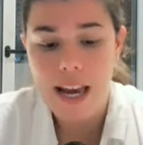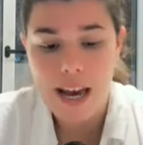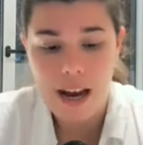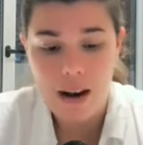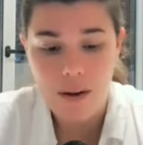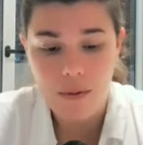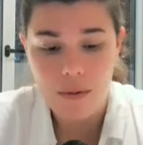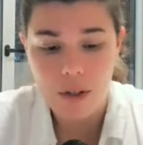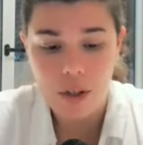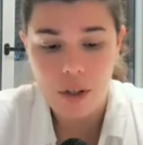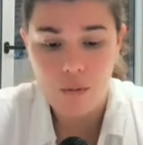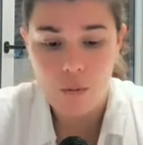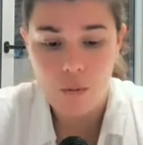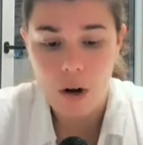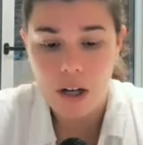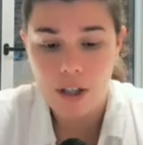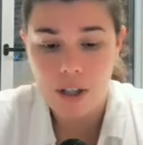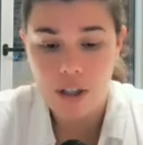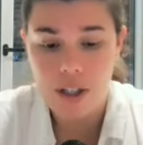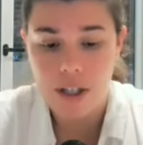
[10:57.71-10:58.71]
hours
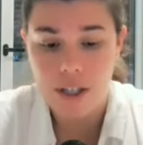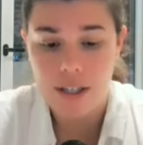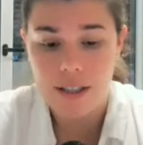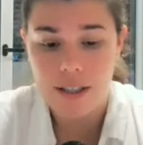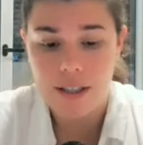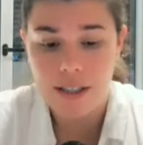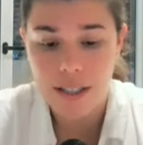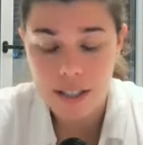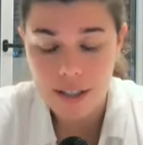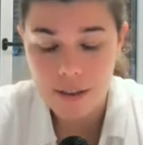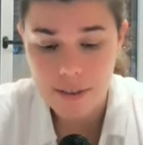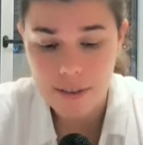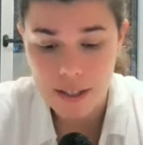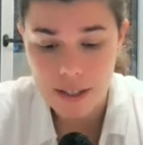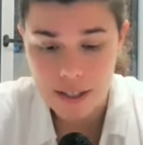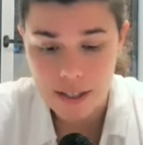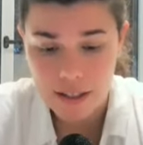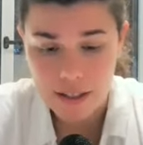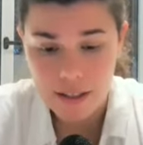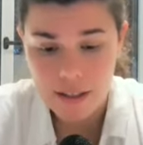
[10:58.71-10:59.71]
watching T
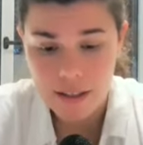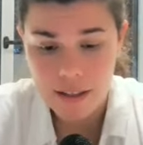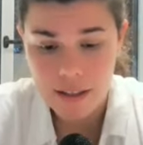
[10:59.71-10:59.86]
V.